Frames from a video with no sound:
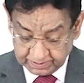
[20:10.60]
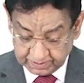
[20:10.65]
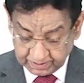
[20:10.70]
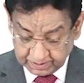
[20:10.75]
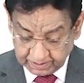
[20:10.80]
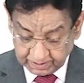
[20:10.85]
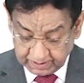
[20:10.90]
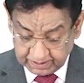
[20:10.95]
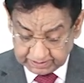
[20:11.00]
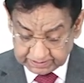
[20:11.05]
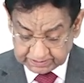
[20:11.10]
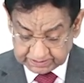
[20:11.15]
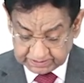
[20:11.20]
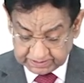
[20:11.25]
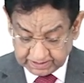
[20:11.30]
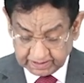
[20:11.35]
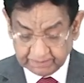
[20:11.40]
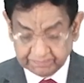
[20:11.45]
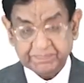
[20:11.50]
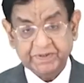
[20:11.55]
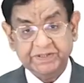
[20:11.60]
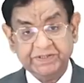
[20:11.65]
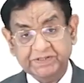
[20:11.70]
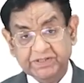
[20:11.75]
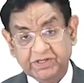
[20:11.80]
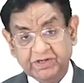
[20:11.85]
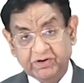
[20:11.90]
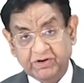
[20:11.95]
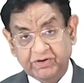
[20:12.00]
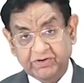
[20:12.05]
Classical
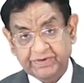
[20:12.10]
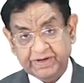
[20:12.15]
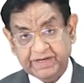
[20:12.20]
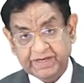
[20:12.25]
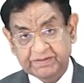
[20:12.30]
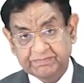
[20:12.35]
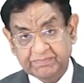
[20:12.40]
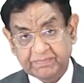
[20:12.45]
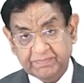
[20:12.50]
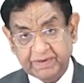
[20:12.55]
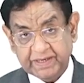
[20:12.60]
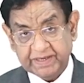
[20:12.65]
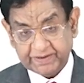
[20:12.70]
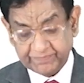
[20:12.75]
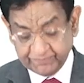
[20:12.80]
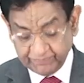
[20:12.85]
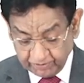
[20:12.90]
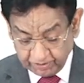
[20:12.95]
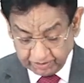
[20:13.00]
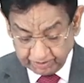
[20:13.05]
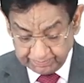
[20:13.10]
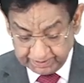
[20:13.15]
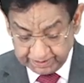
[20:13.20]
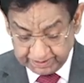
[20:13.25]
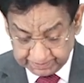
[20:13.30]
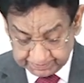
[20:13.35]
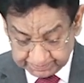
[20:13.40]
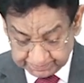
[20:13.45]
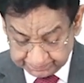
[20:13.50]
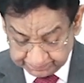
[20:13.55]
picture of erythema multiforme.
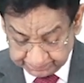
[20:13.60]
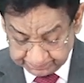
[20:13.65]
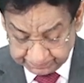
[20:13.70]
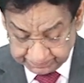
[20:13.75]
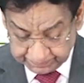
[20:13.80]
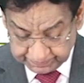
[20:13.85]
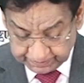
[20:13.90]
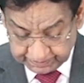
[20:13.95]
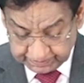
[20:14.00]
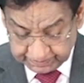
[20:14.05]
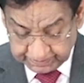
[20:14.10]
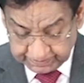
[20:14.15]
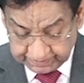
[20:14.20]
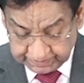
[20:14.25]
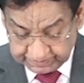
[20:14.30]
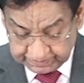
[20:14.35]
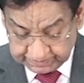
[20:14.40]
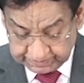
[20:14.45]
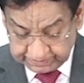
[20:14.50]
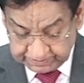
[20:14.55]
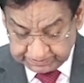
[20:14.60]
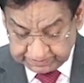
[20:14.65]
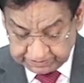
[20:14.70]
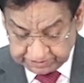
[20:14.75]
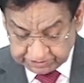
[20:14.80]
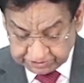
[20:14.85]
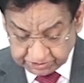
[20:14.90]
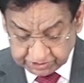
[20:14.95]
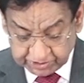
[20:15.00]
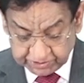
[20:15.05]
This
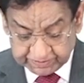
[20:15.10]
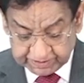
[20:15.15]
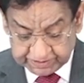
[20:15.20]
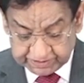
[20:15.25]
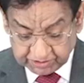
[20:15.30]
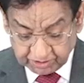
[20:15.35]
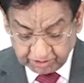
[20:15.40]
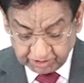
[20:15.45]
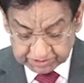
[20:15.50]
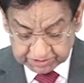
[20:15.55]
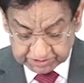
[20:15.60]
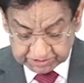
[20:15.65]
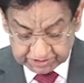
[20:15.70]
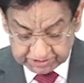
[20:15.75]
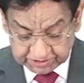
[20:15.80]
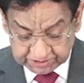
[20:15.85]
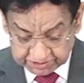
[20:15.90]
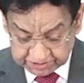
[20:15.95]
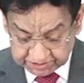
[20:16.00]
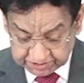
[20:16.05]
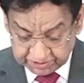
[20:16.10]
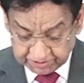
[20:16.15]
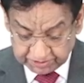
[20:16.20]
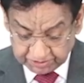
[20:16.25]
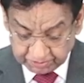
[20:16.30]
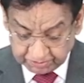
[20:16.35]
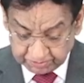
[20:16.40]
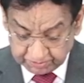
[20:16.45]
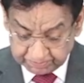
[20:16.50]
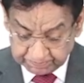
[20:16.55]
is Steven-Johnson
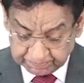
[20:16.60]
syndrome.